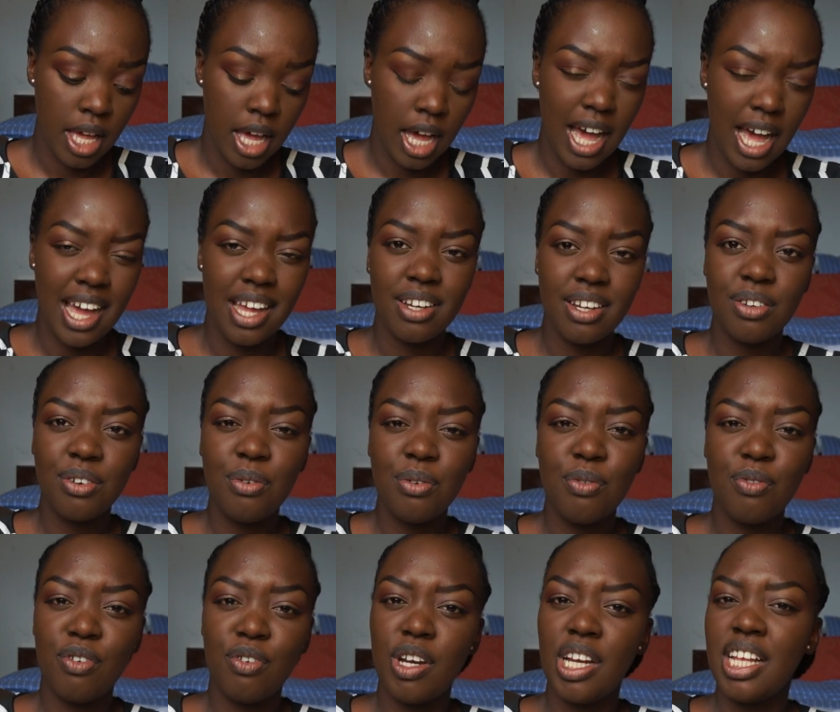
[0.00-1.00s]
I
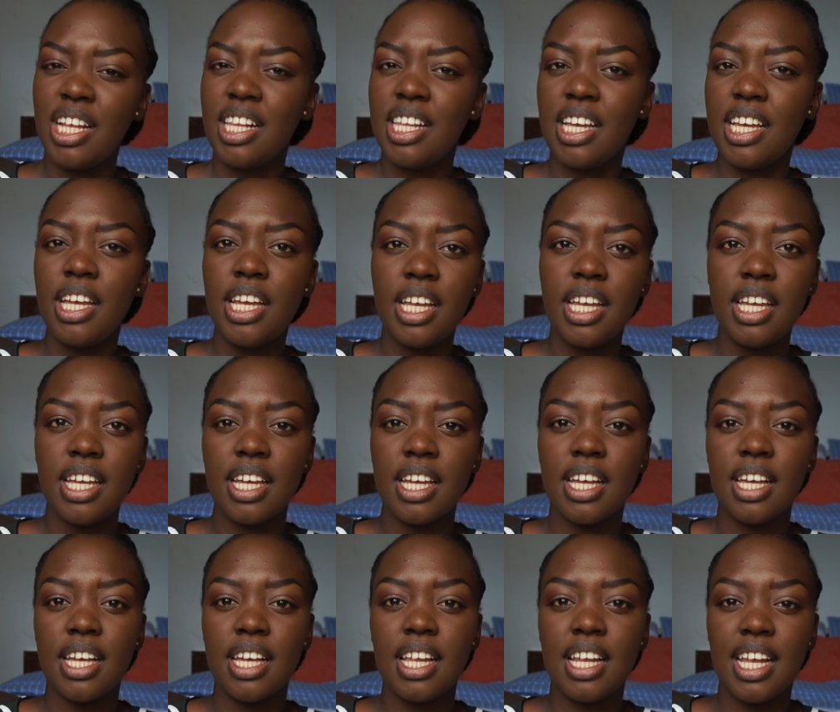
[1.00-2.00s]
don't really
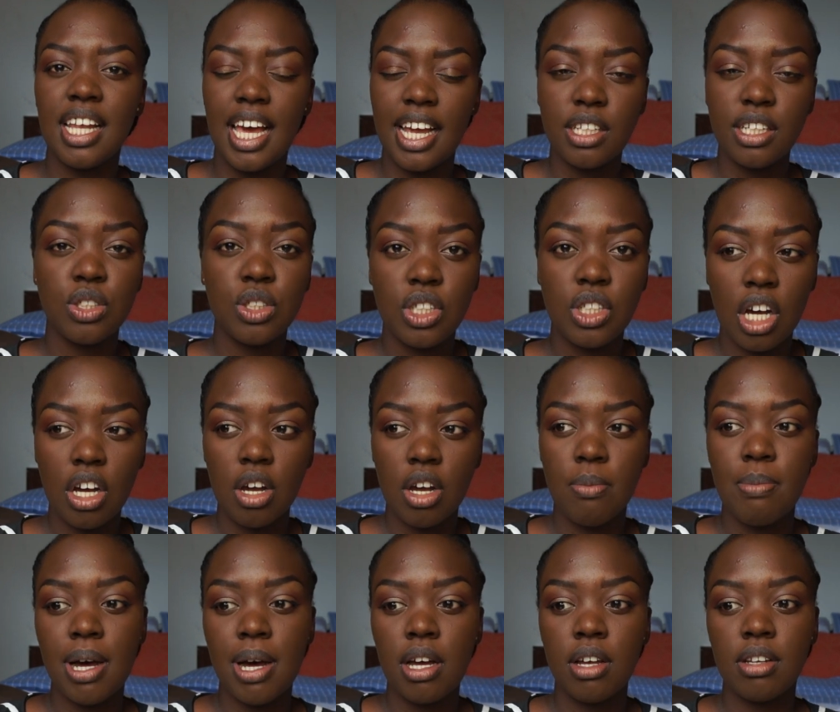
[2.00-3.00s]
like to talk
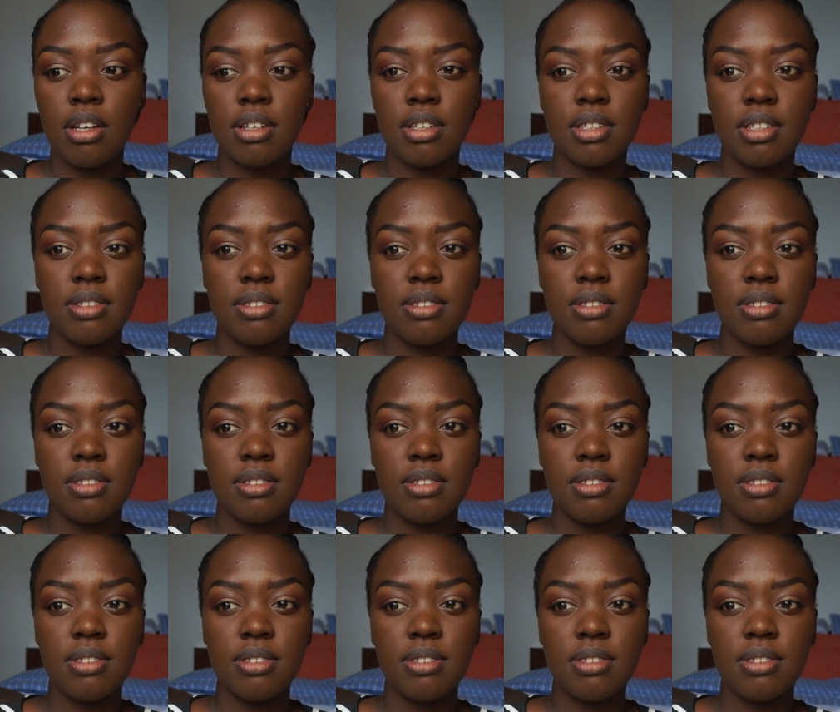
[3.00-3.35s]
about,